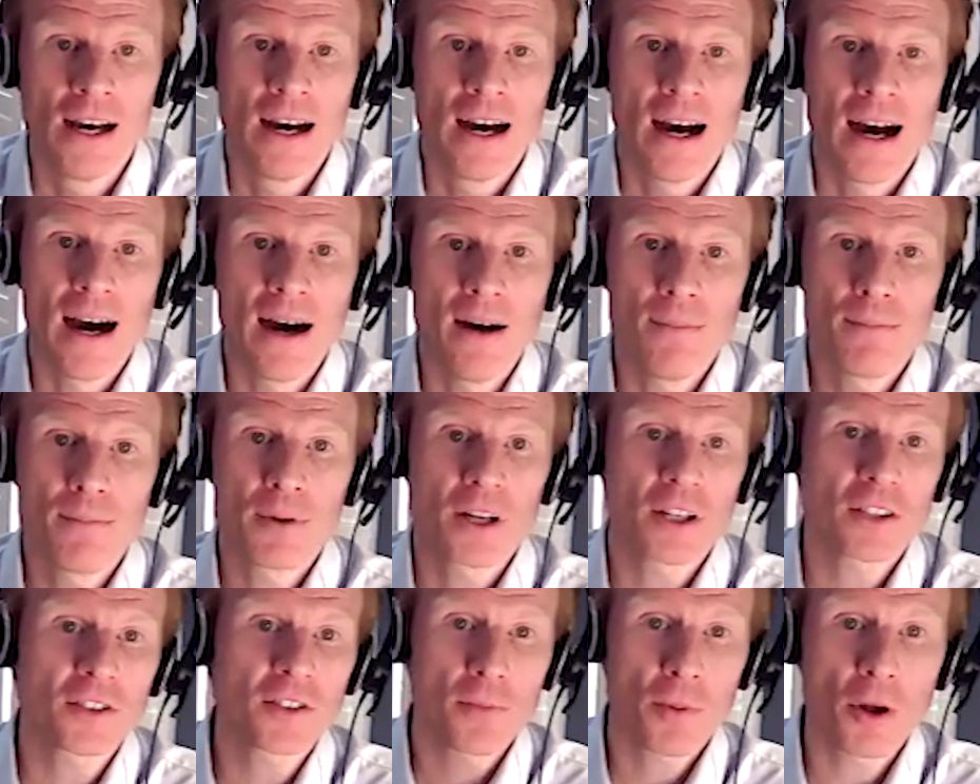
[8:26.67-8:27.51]
But
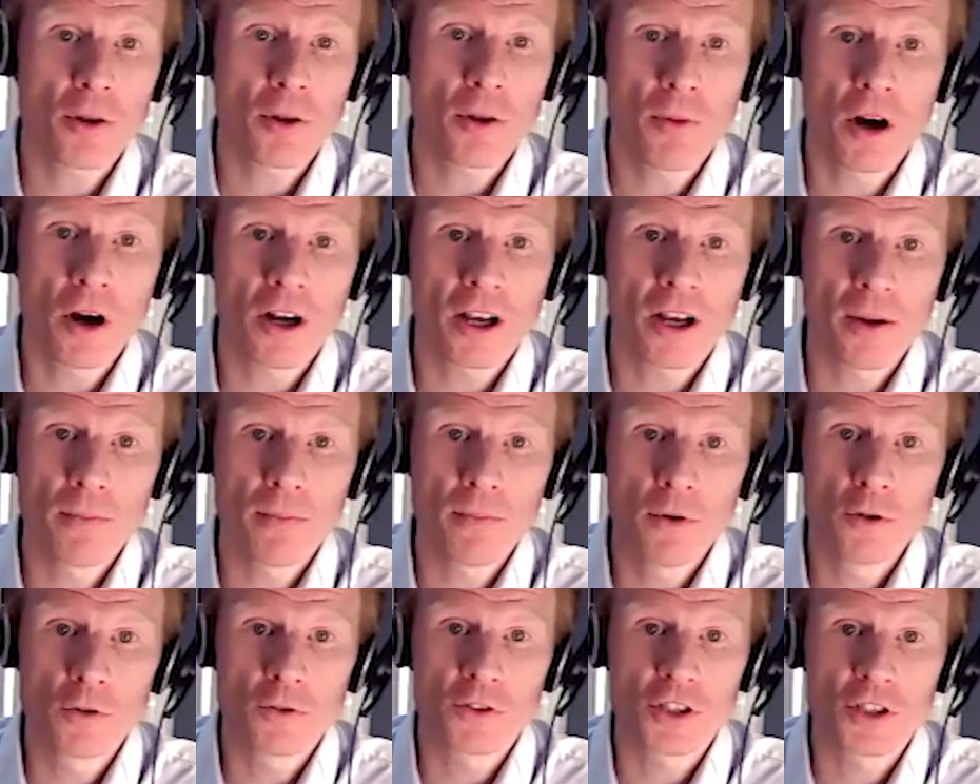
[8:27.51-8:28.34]
as the bond market
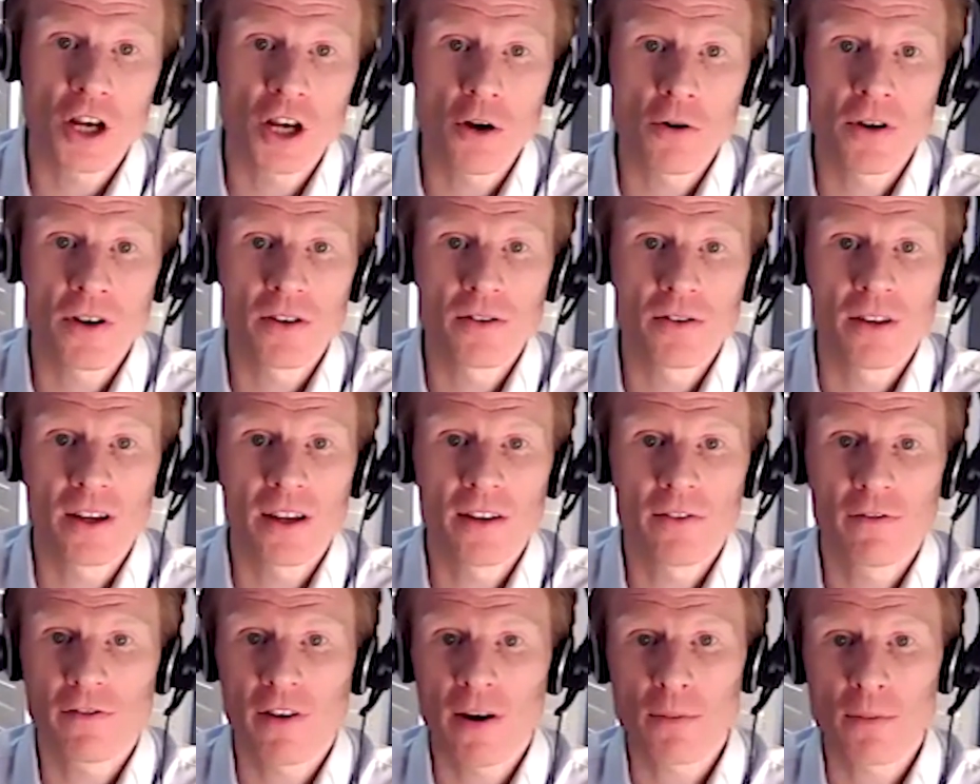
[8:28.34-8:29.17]
moves show
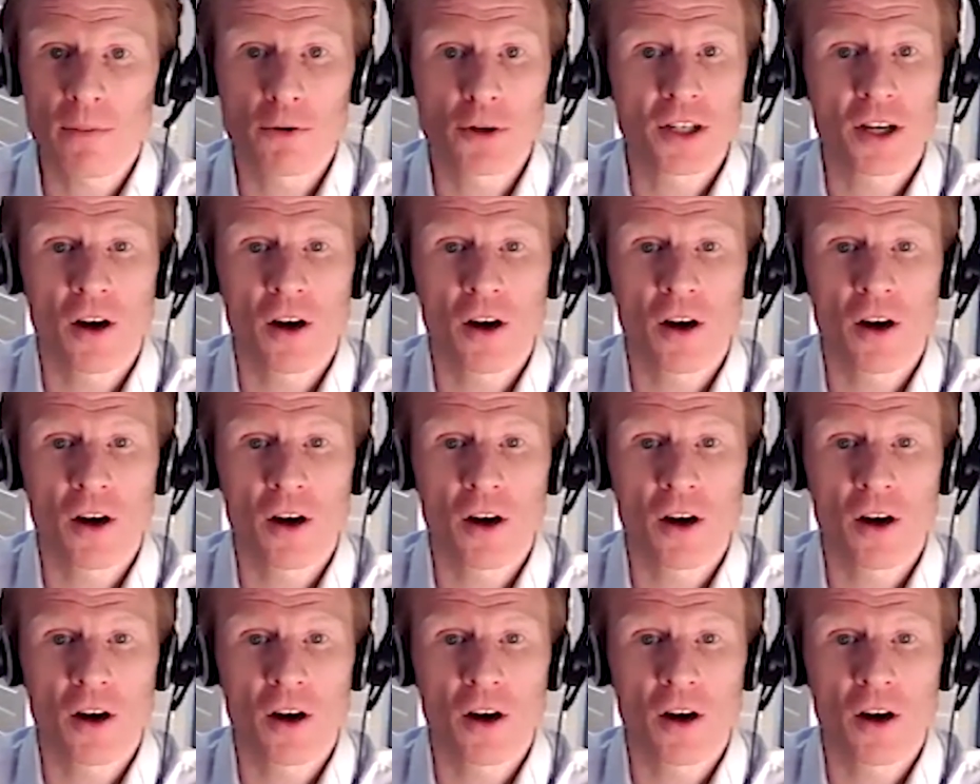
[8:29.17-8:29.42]
in February,